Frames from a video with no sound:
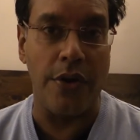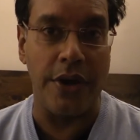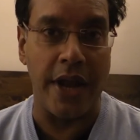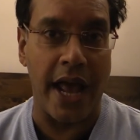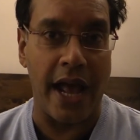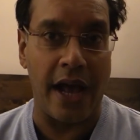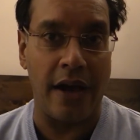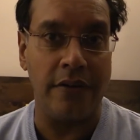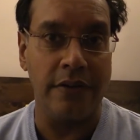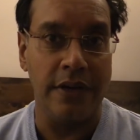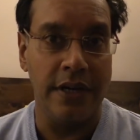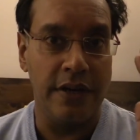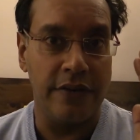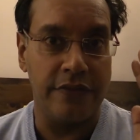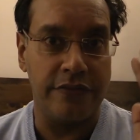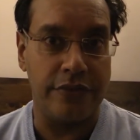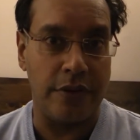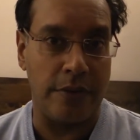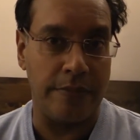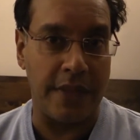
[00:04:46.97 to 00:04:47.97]
now
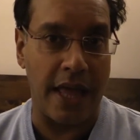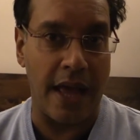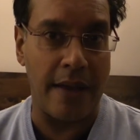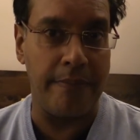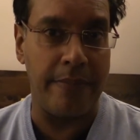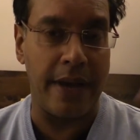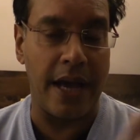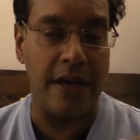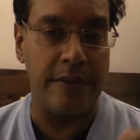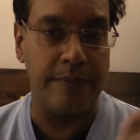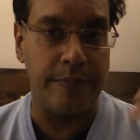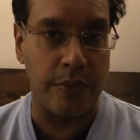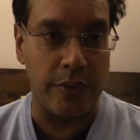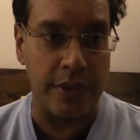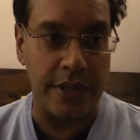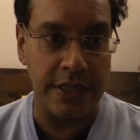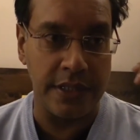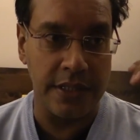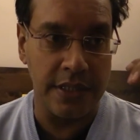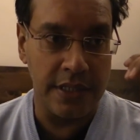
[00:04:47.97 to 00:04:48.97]
from that bad
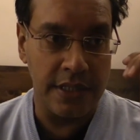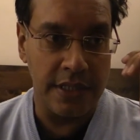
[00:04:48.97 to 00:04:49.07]
point,